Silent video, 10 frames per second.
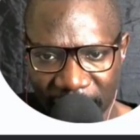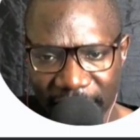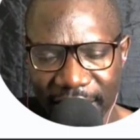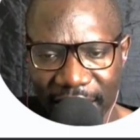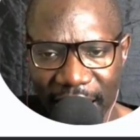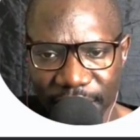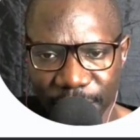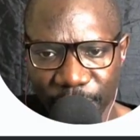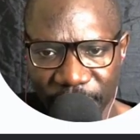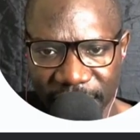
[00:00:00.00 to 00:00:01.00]
that
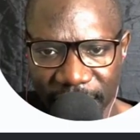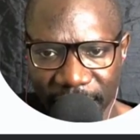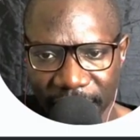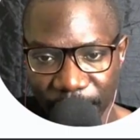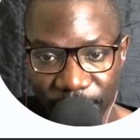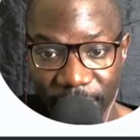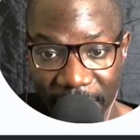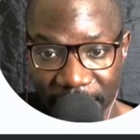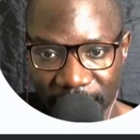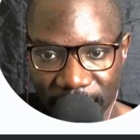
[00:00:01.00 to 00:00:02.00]
Ispmanager
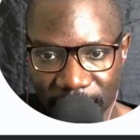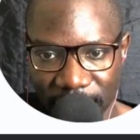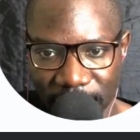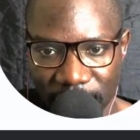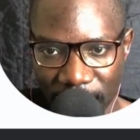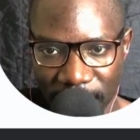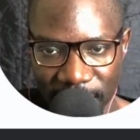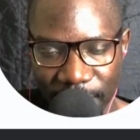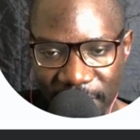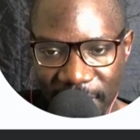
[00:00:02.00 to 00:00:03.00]
provides.
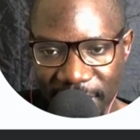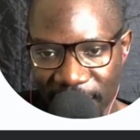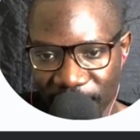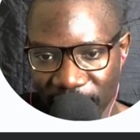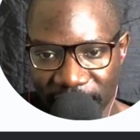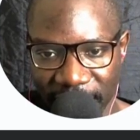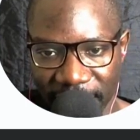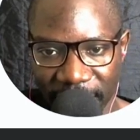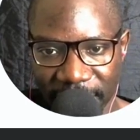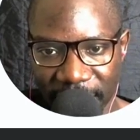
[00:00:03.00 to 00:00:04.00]
Something that I had already
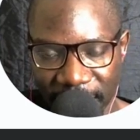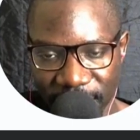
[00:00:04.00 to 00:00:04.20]
covered and is